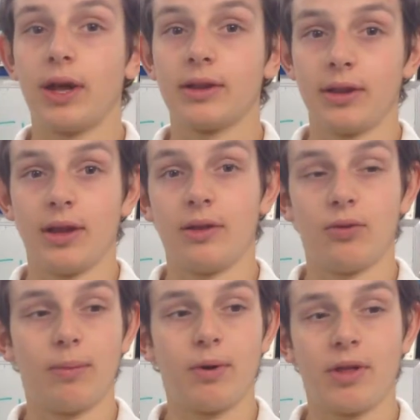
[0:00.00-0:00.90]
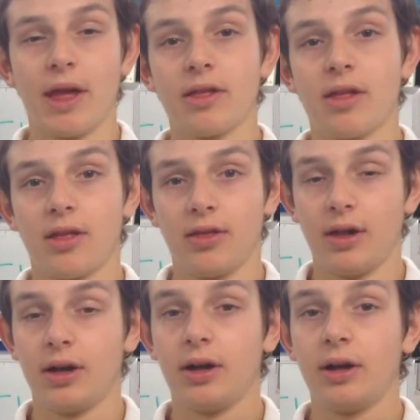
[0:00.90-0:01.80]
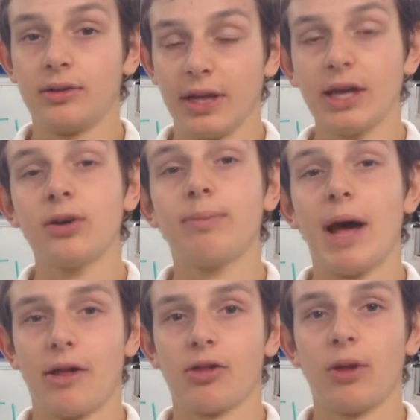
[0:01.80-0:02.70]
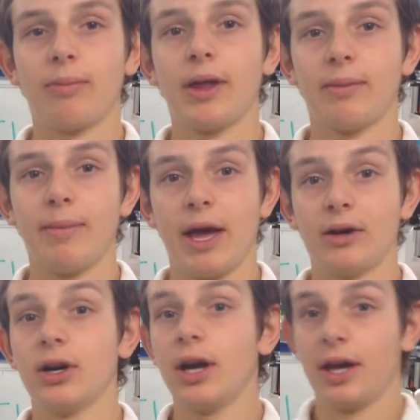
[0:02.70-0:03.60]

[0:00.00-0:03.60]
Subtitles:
that it represents the allele passed on by the male.